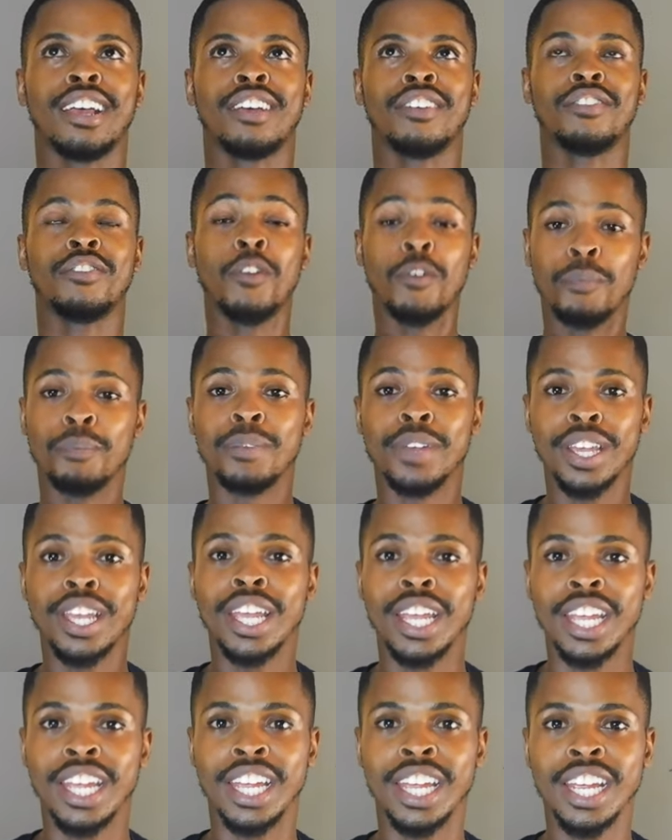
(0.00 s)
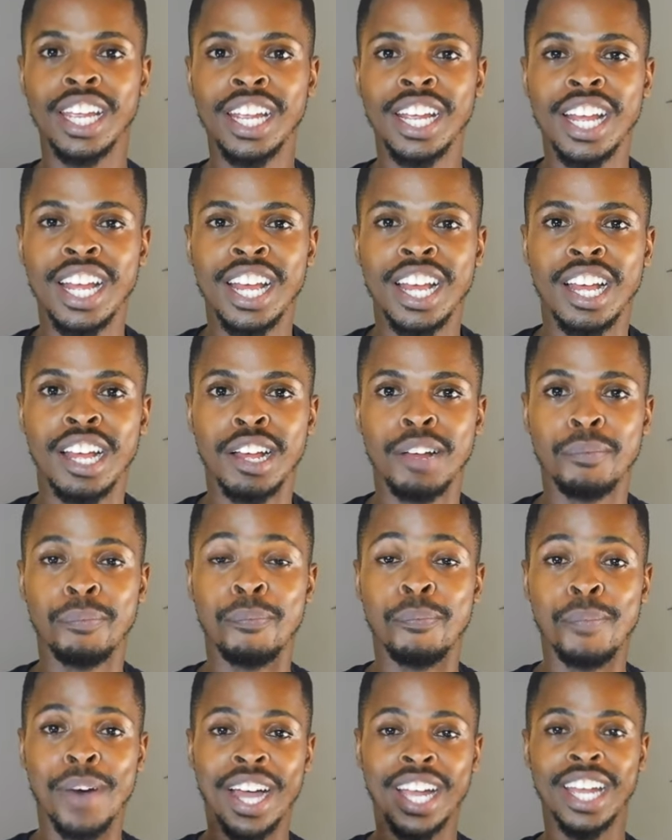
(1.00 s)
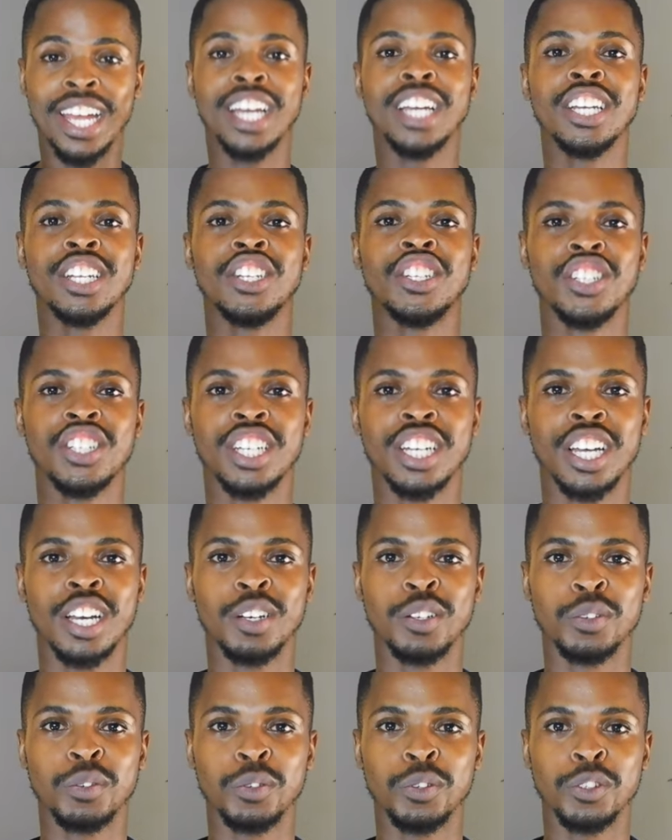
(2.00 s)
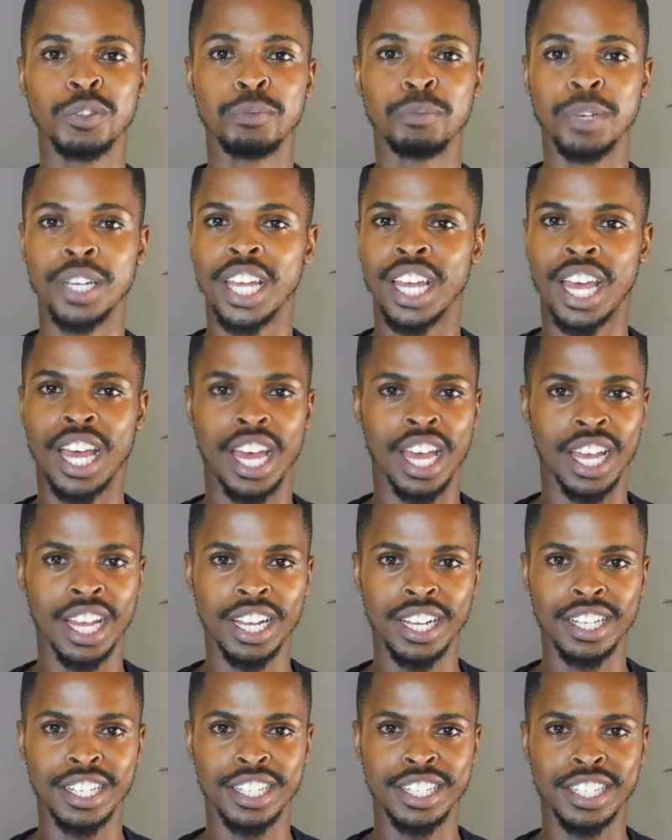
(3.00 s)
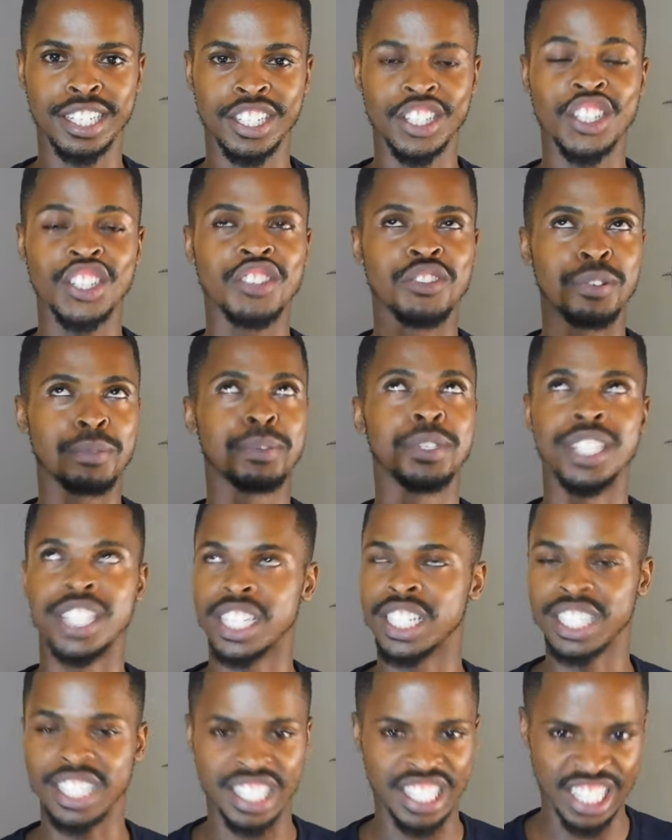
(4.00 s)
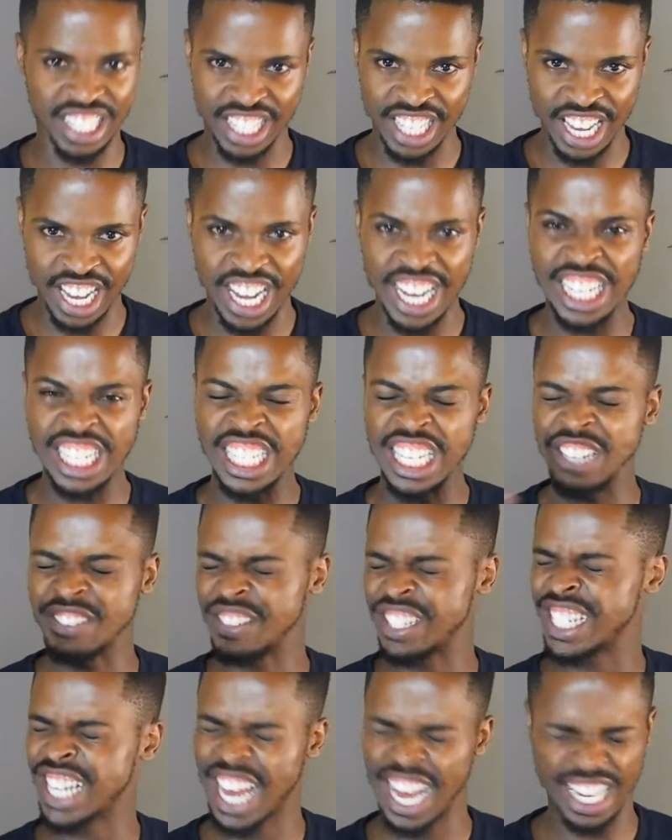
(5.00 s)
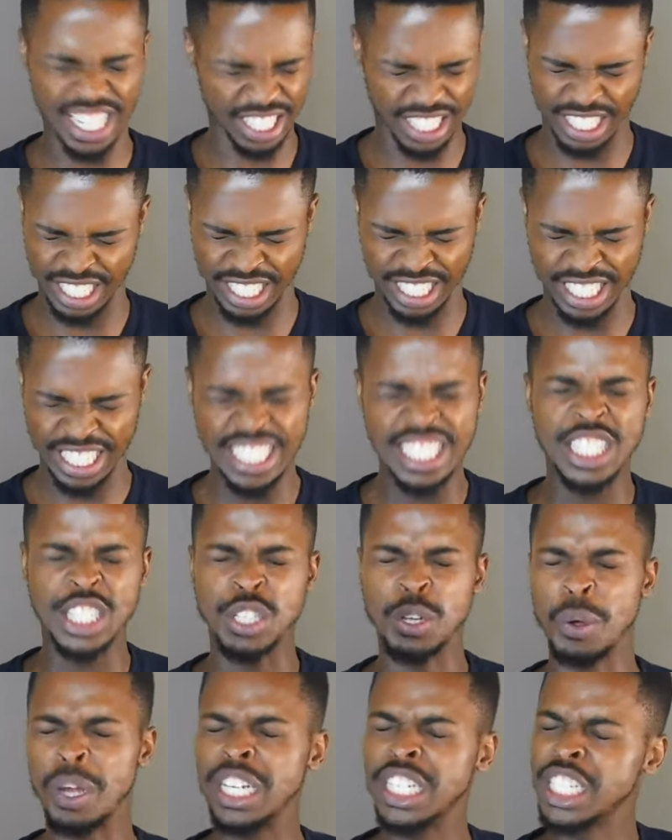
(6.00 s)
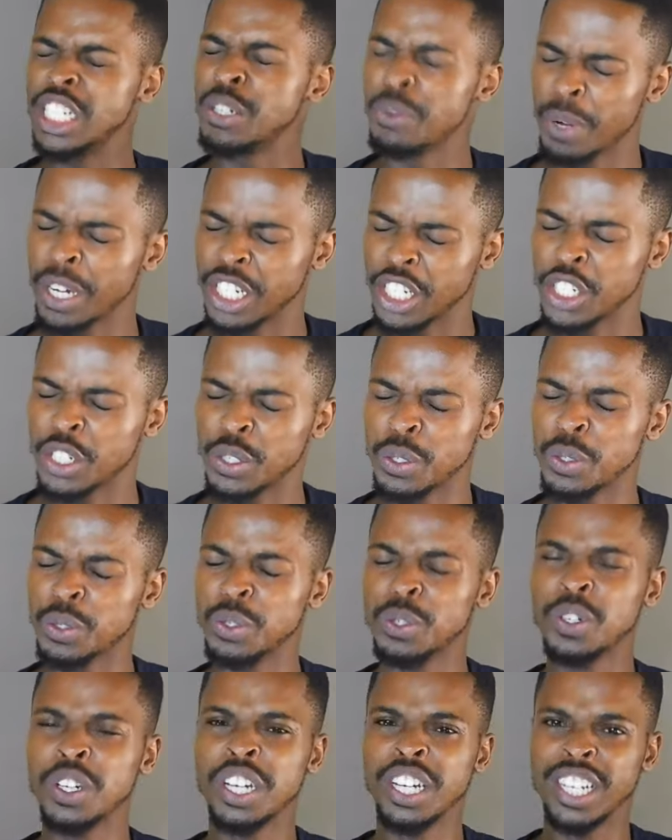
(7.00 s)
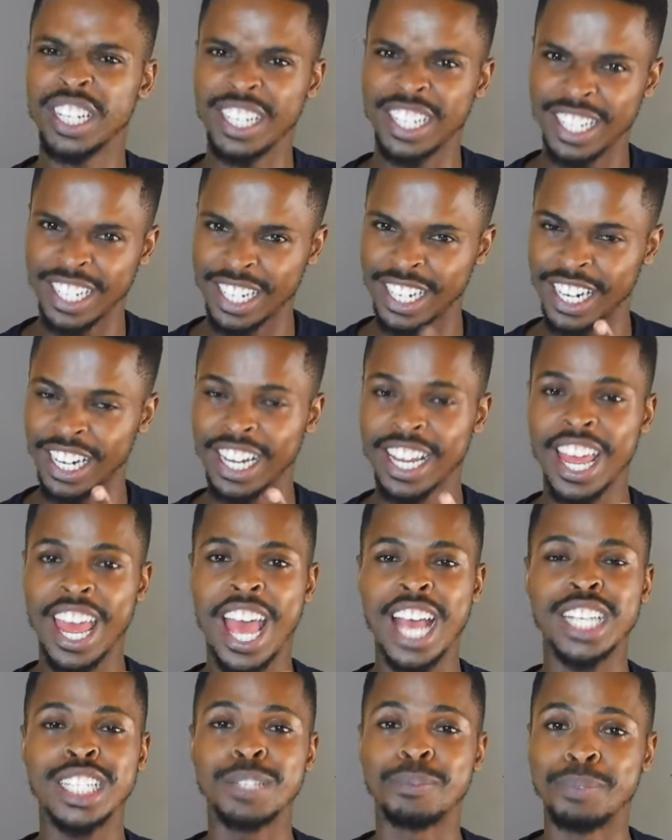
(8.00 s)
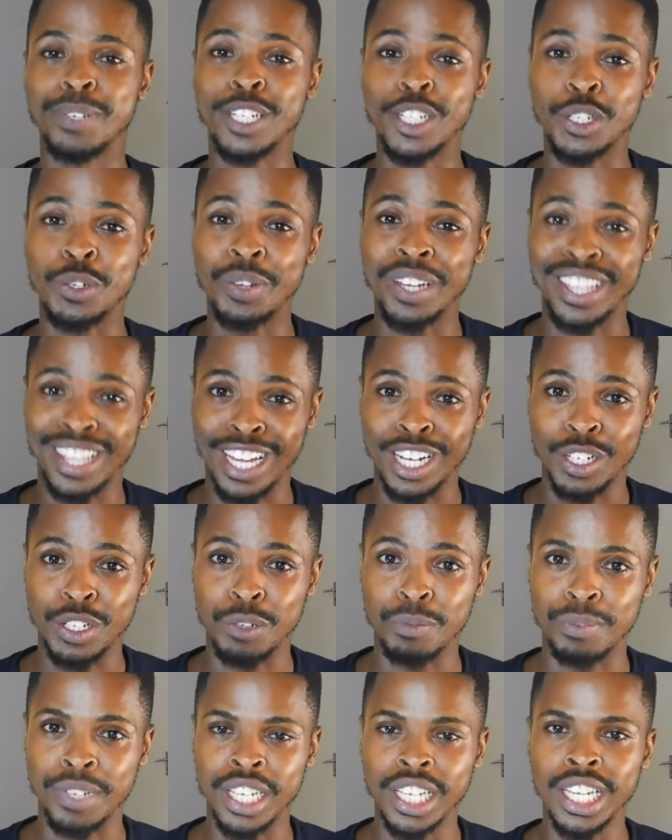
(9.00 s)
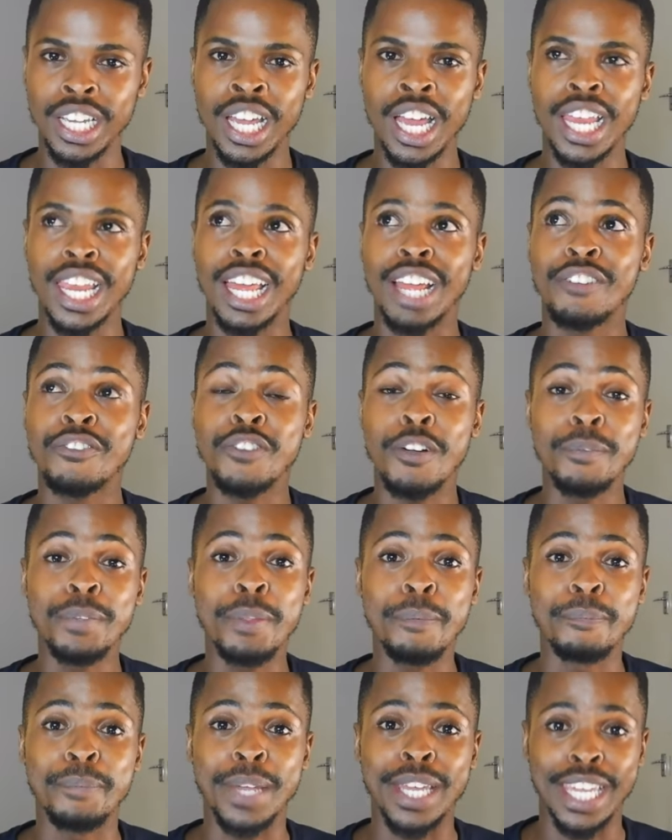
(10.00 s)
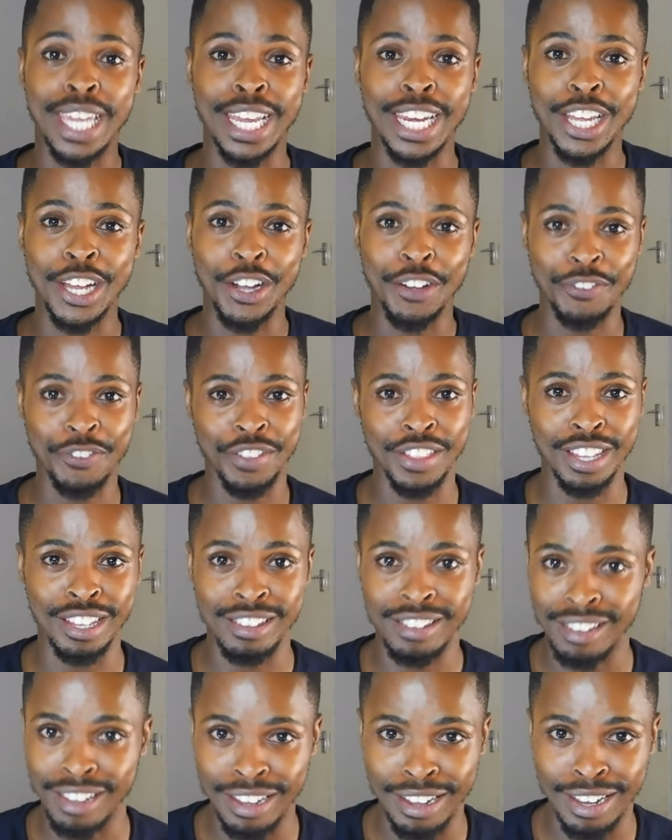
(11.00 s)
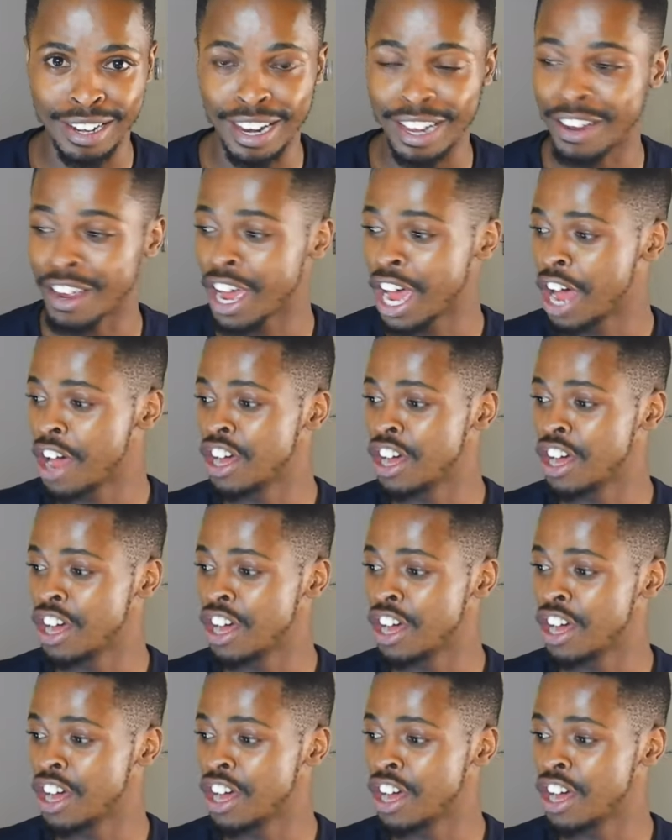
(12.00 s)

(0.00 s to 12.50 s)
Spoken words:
for me, my IG account also being hacked just represents this year, it gives that 2022. Has been doing that to me, like from the beginning of this year, like